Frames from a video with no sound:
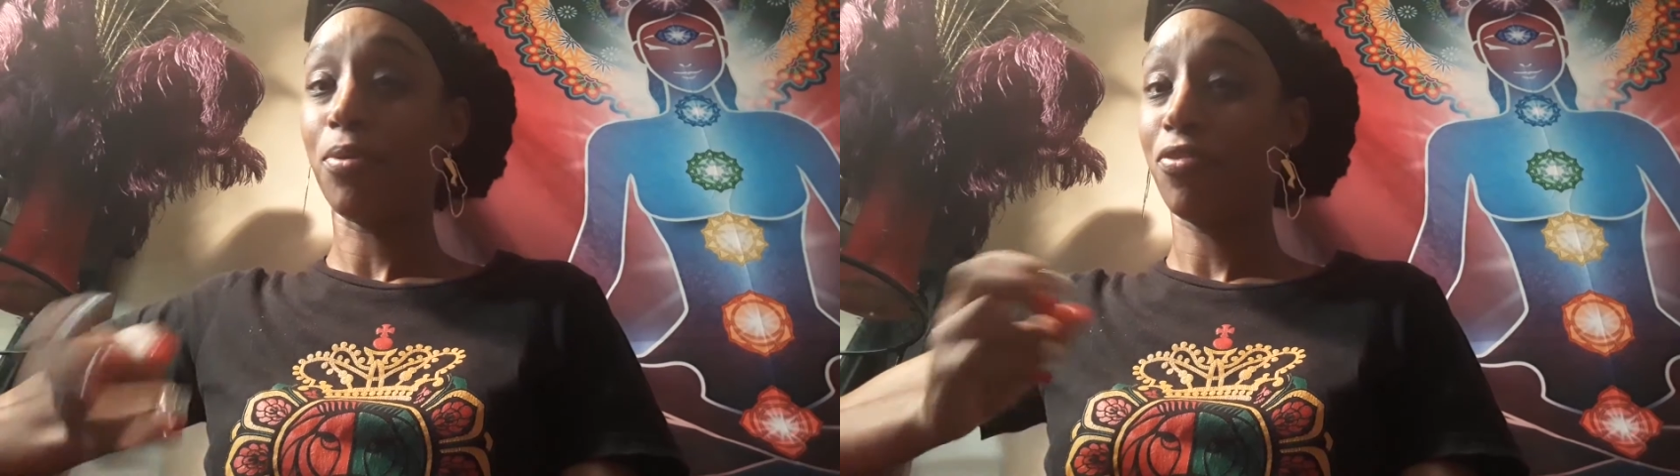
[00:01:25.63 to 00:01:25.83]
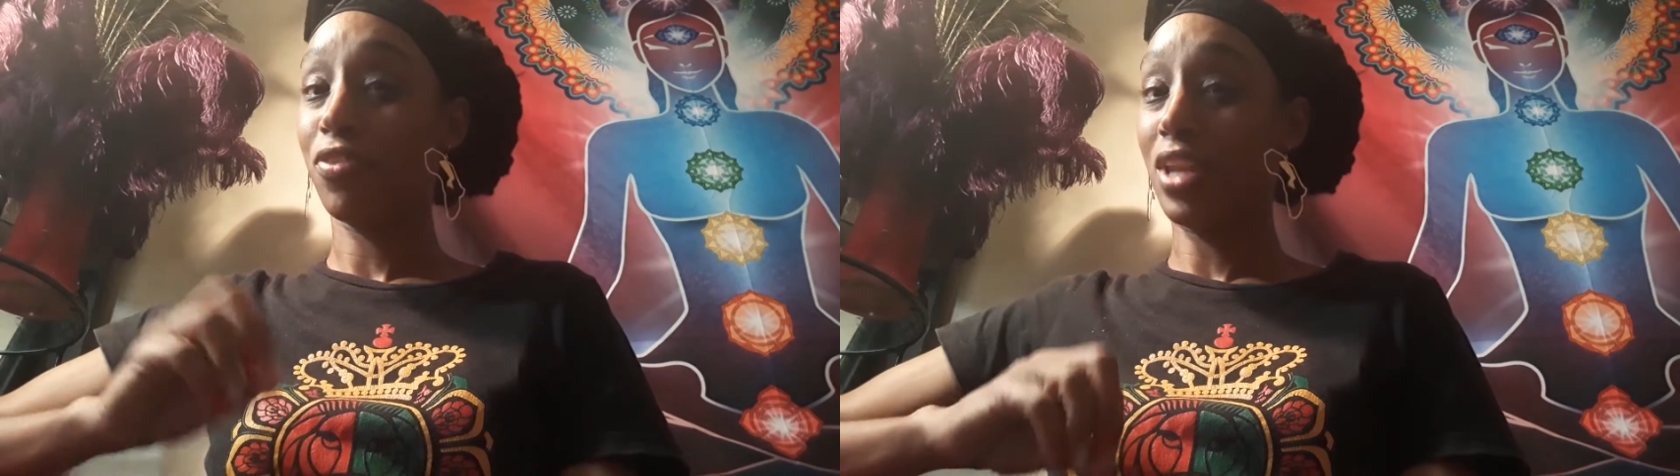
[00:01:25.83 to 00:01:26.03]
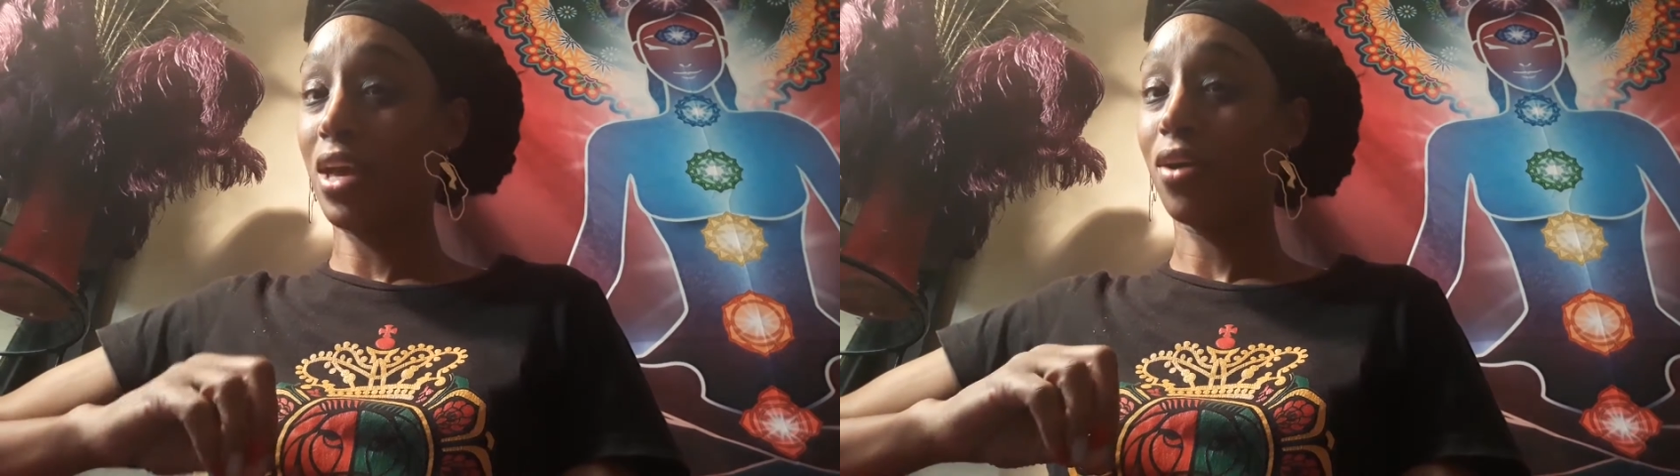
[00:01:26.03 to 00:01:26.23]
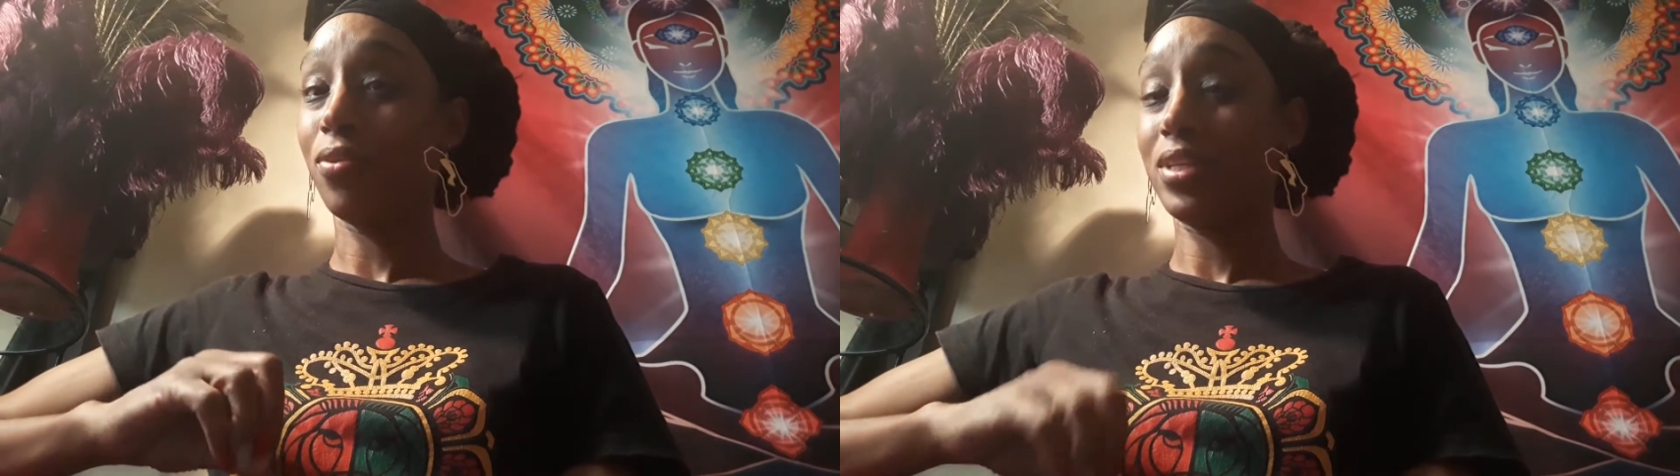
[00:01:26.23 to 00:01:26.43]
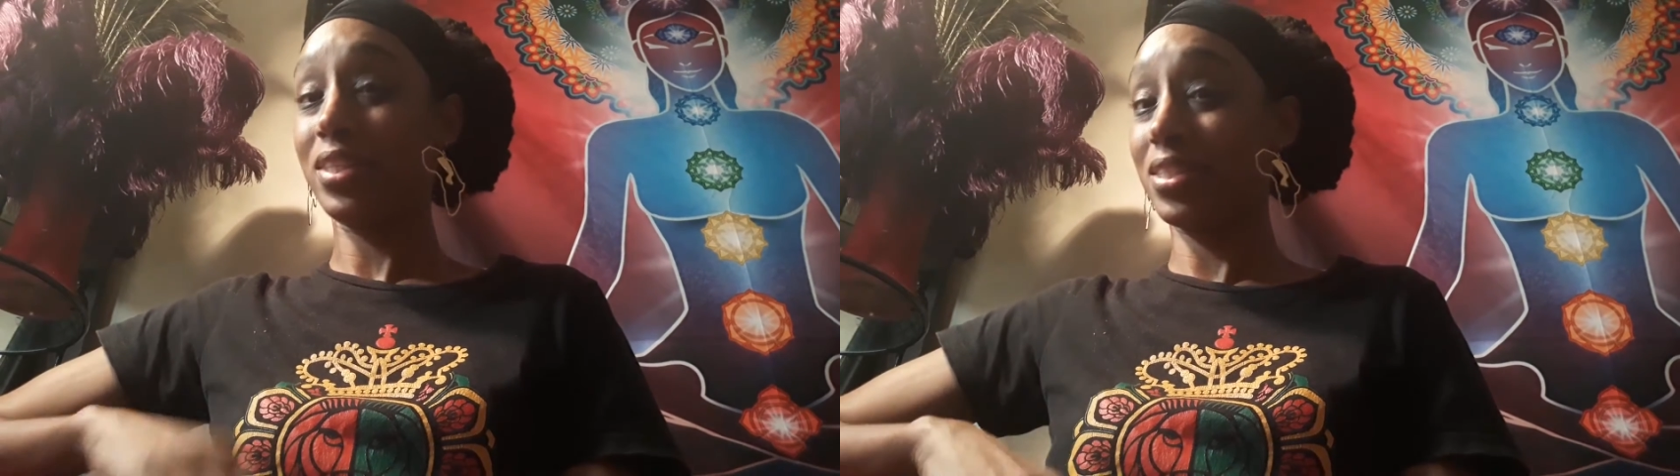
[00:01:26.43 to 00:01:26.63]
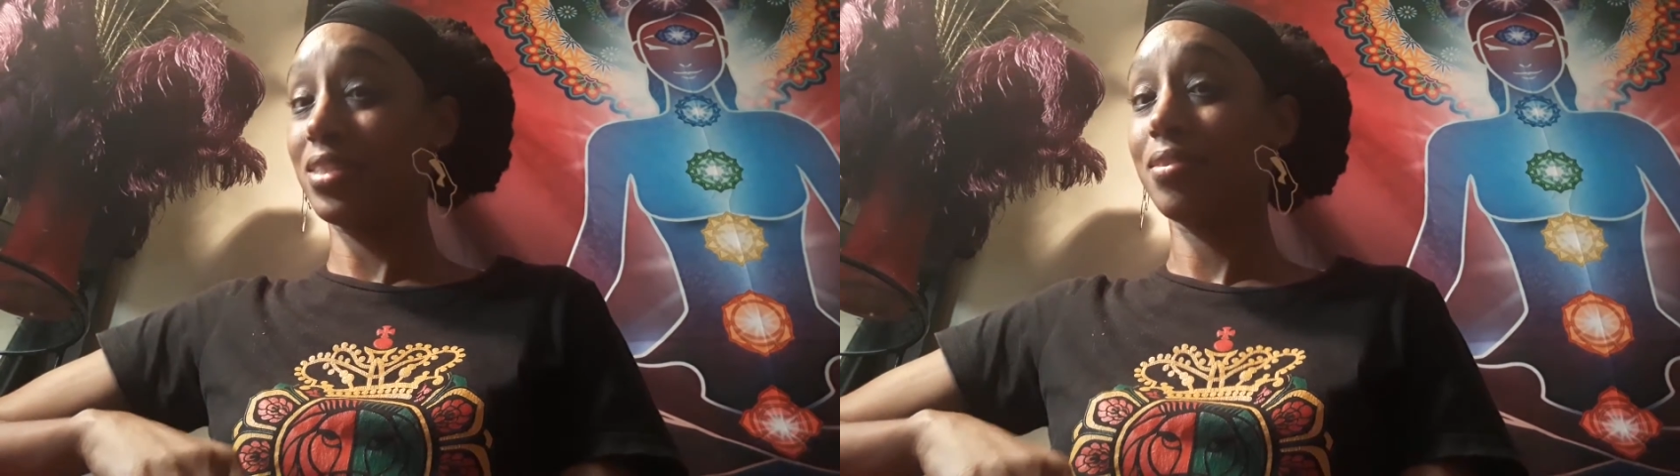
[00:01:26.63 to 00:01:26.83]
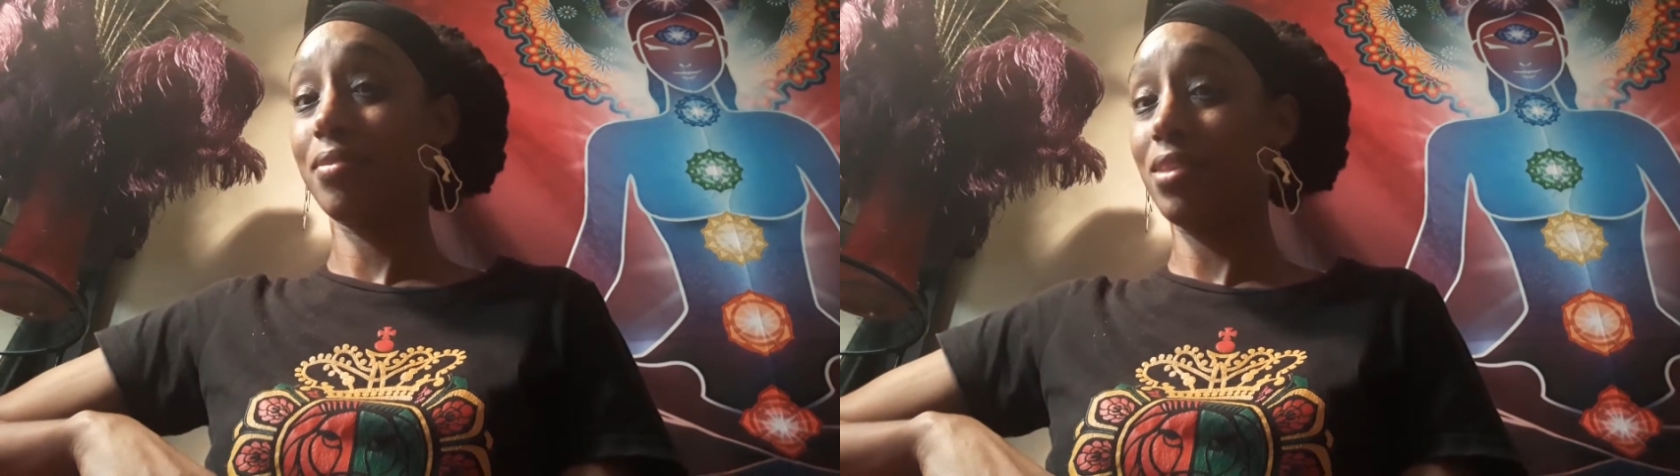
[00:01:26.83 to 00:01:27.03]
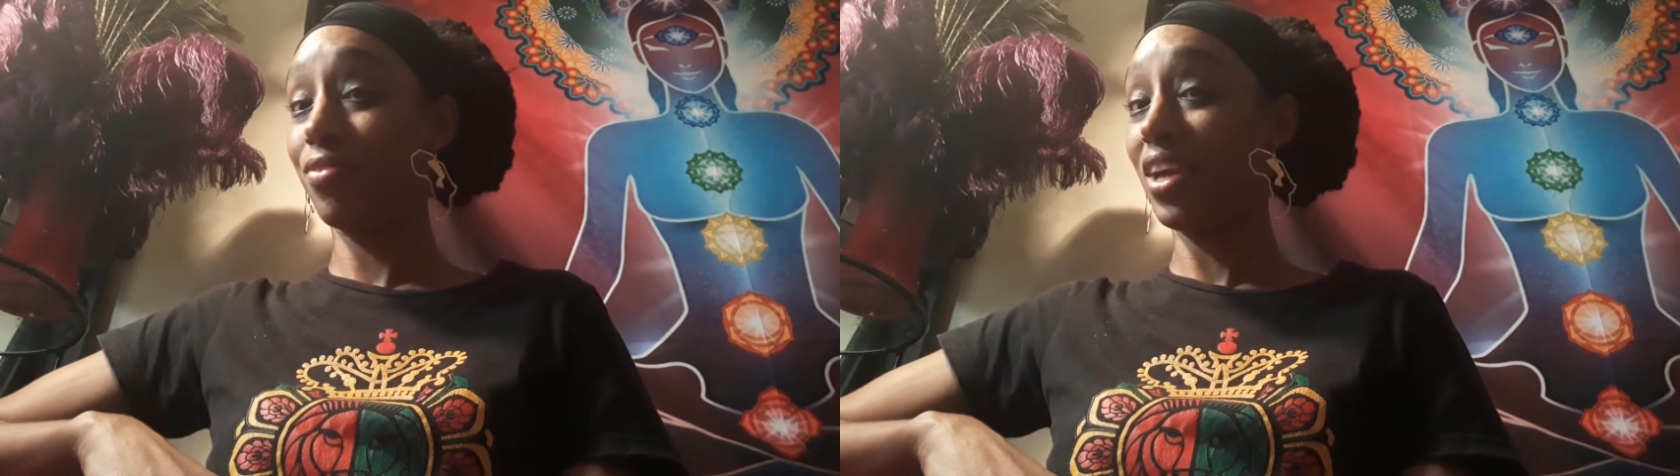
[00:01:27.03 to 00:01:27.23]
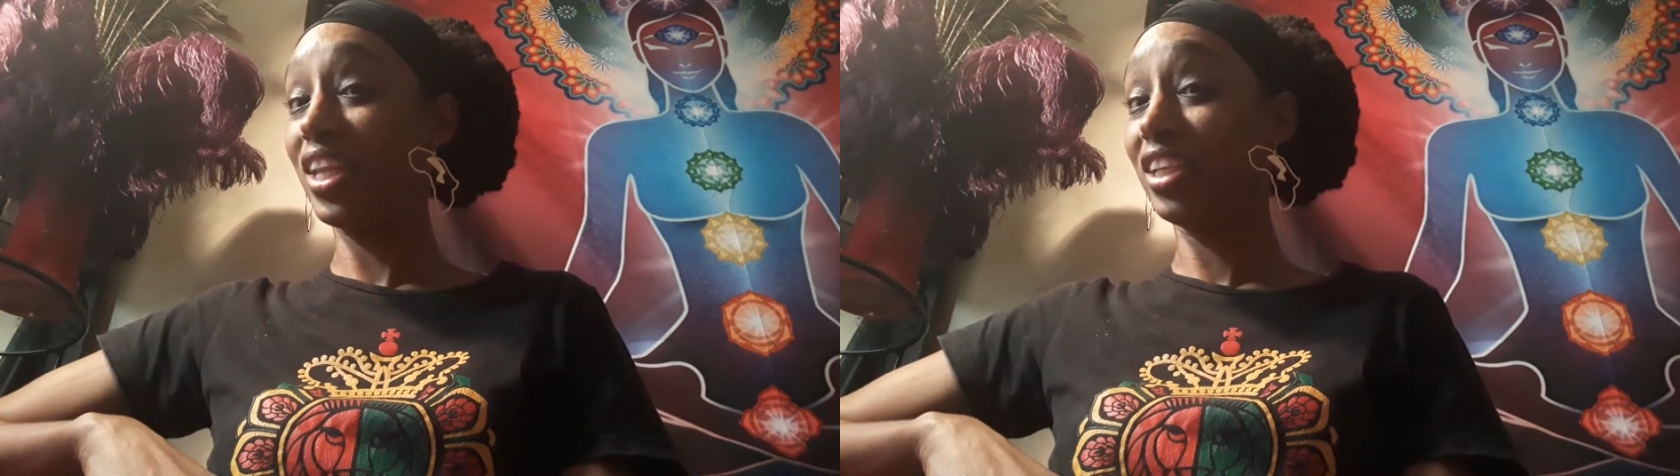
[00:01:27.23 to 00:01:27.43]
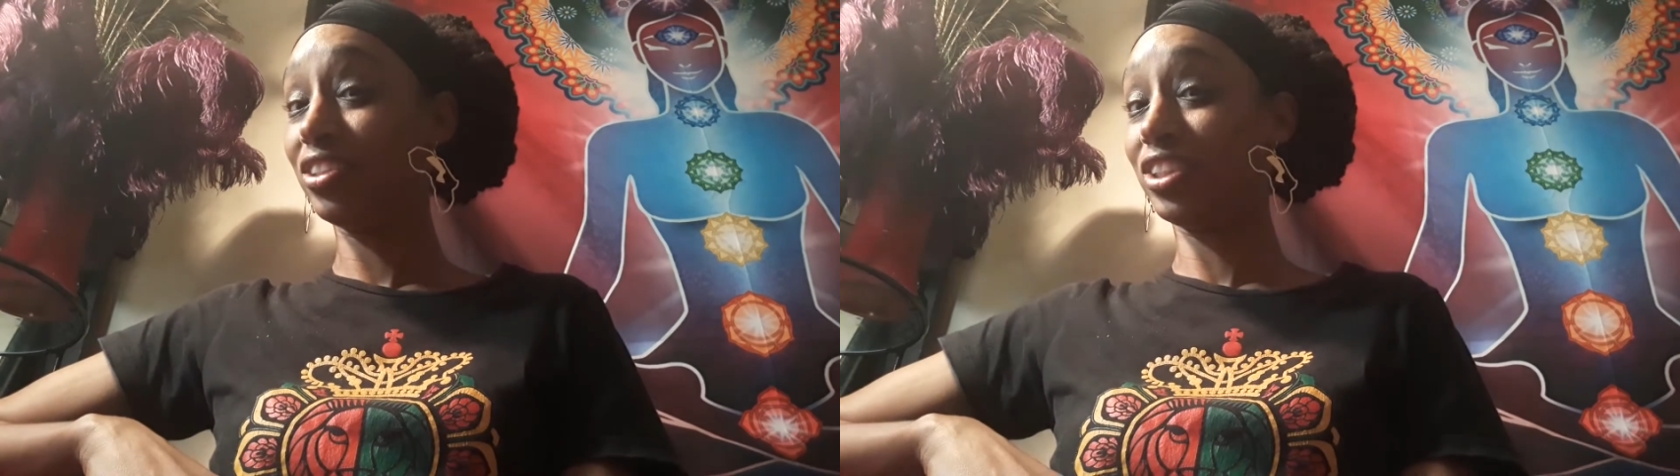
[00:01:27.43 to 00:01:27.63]
but for now it's Divine
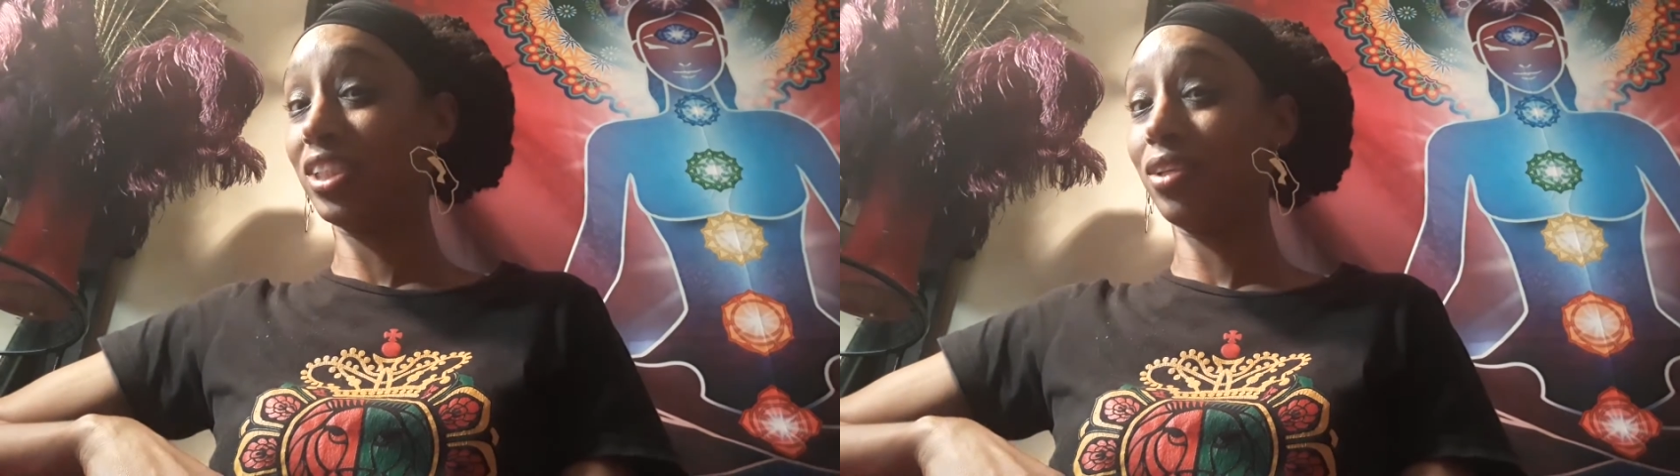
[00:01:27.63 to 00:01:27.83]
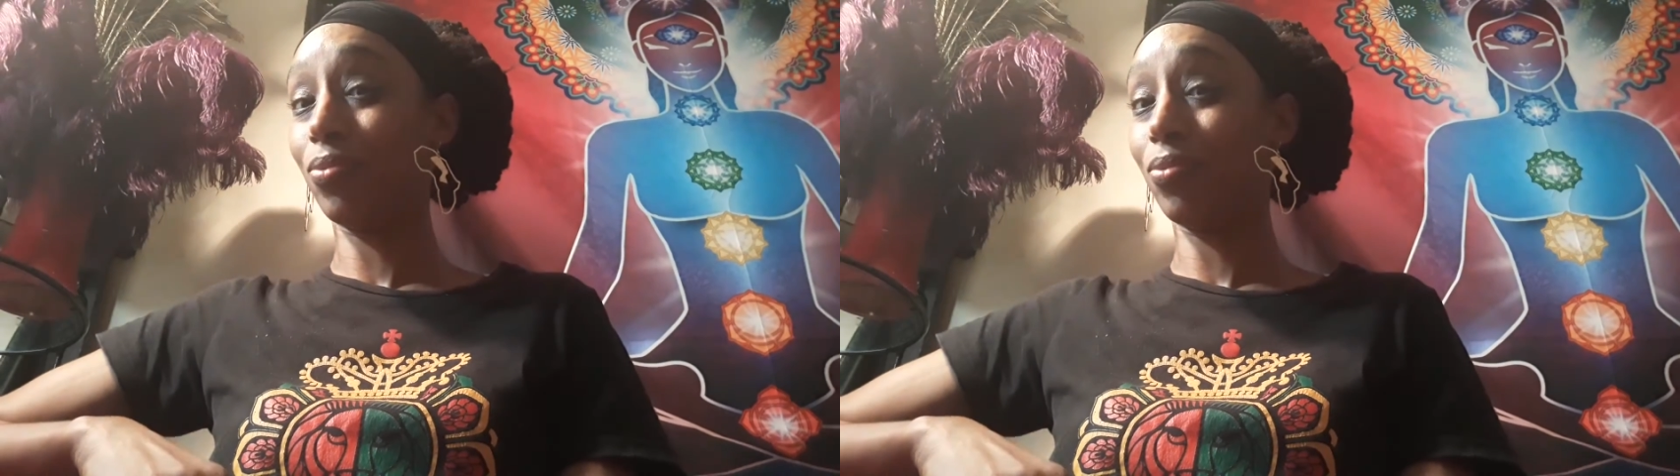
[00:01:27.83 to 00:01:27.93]
Energy.